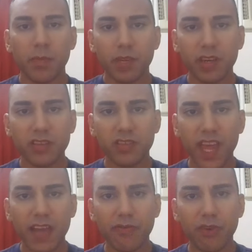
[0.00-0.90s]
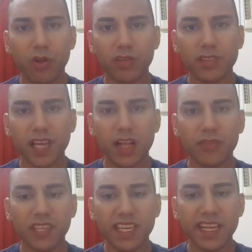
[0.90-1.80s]
because their false
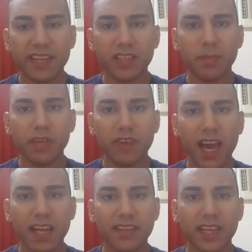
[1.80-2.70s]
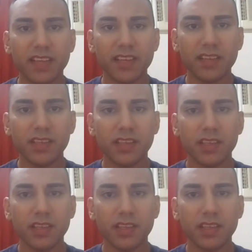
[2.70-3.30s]
self needs to be validated,